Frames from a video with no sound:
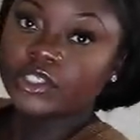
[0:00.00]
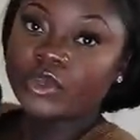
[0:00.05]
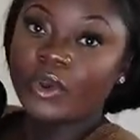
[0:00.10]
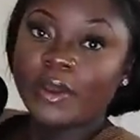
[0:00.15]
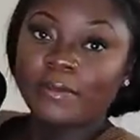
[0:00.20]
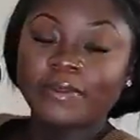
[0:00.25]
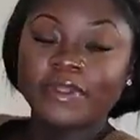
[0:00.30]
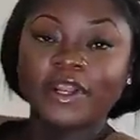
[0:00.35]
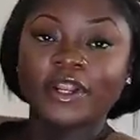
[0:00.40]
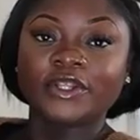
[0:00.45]
So
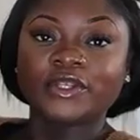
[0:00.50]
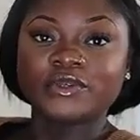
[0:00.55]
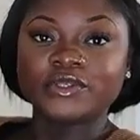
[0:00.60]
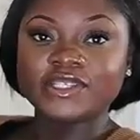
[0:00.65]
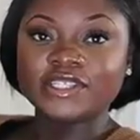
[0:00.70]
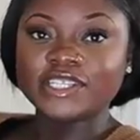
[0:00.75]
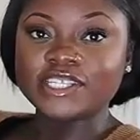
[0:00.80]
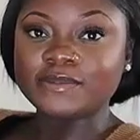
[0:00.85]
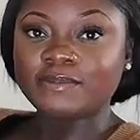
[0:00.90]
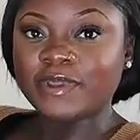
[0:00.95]
I plan on
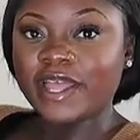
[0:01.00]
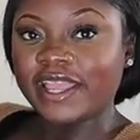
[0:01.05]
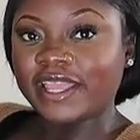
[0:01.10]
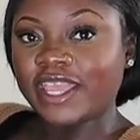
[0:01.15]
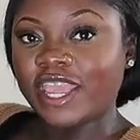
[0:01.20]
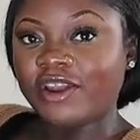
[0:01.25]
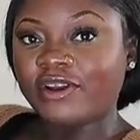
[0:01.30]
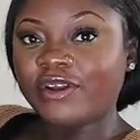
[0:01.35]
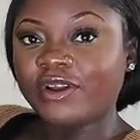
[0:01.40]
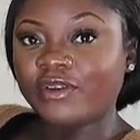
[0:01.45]
using this
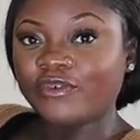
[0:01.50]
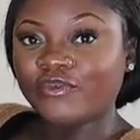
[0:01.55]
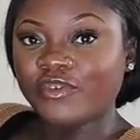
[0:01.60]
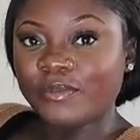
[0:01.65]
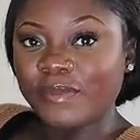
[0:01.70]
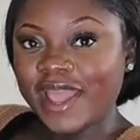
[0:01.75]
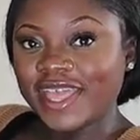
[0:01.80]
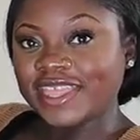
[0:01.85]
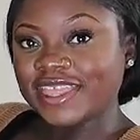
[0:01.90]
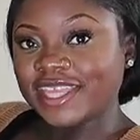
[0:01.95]
black carry-on
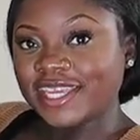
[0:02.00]
for my